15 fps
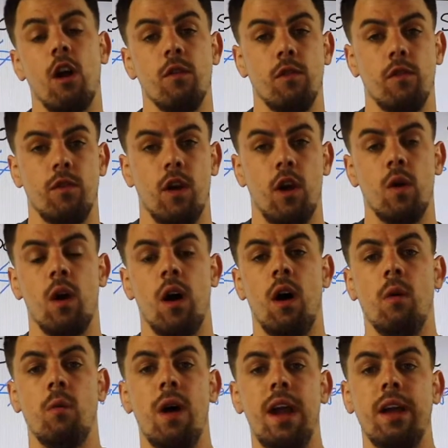overflow
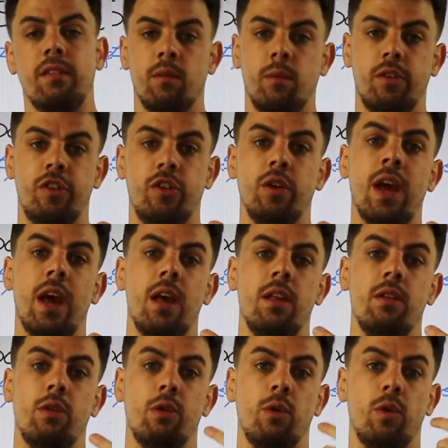are ways in which you get
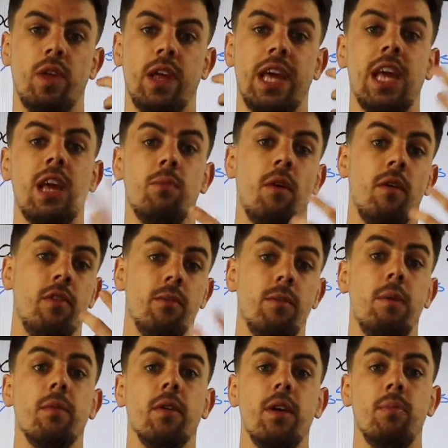into the heap of your
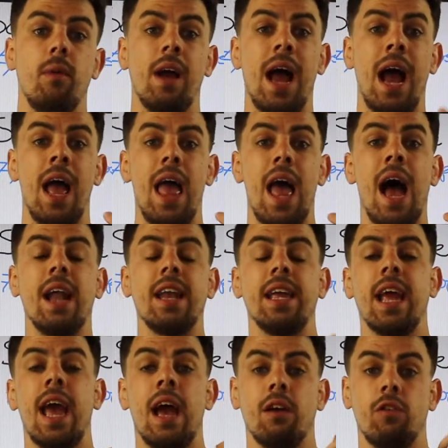memory by
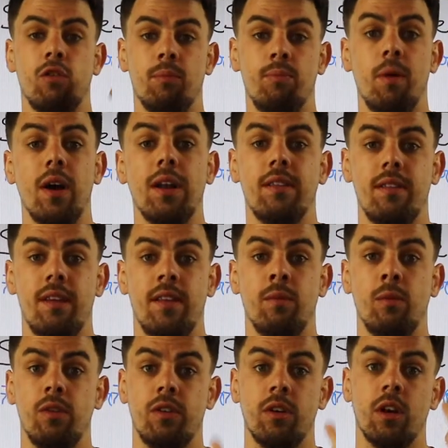adding extra bytes in,
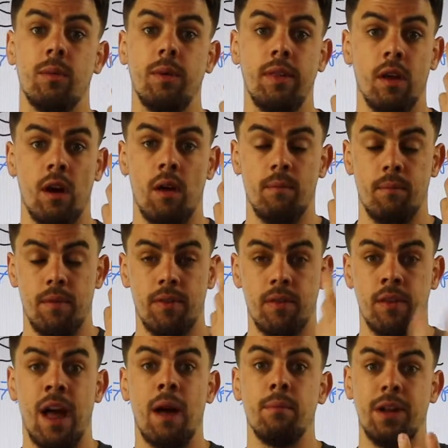which are going to be
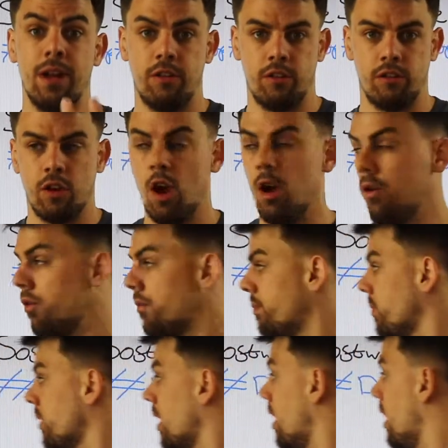that malicious code.
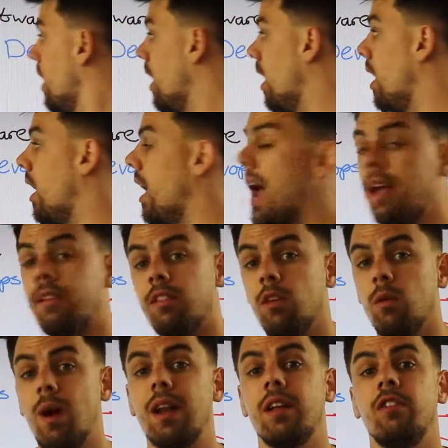
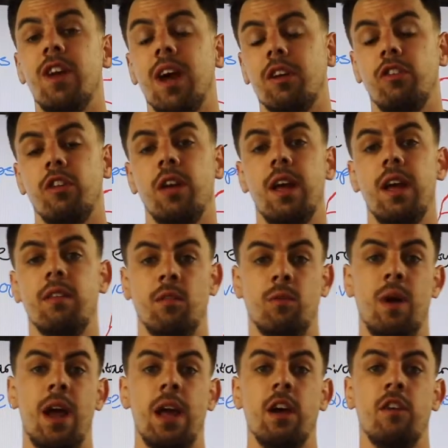SQL injection is a
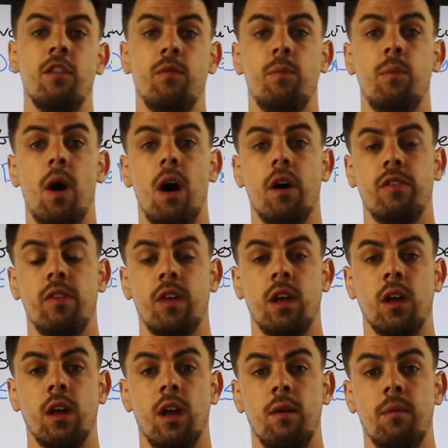way of
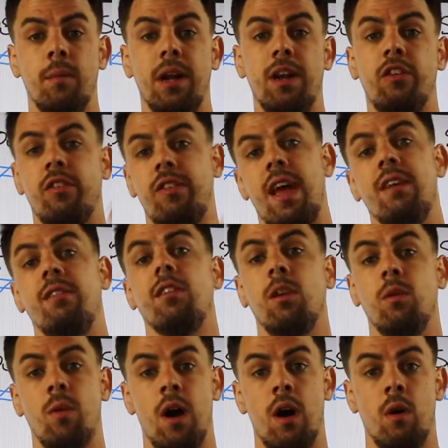passing malicious
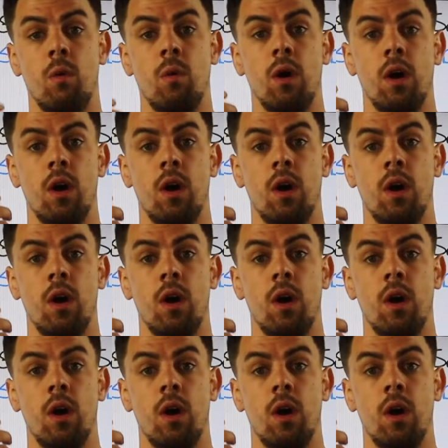SQL